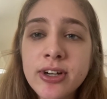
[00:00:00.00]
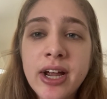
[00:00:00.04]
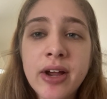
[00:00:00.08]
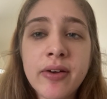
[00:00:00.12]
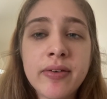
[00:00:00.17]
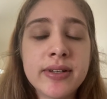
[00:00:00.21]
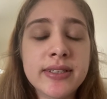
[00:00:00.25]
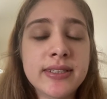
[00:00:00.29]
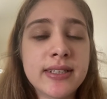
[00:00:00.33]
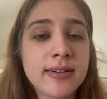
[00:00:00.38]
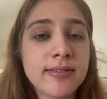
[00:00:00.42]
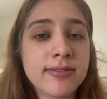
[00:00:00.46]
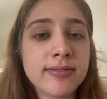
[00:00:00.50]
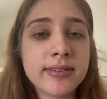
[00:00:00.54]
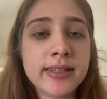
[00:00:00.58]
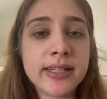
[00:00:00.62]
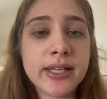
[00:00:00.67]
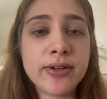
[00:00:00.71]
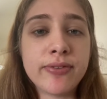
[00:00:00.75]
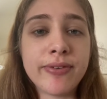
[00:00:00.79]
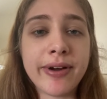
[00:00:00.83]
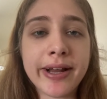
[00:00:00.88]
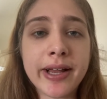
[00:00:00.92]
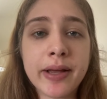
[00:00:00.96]
I would
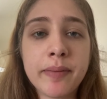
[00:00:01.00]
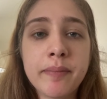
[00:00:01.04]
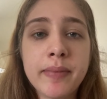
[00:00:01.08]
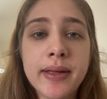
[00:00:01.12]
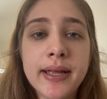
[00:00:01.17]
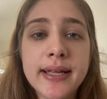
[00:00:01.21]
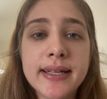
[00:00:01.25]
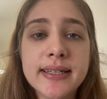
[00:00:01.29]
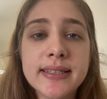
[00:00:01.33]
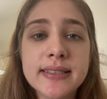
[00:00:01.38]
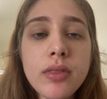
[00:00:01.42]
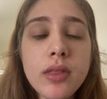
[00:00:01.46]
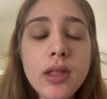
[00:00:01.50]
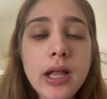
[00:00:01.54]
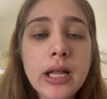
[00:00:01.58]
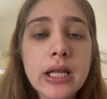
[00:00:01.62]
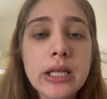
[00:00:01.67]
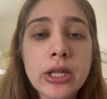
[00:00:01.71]
definitely recommend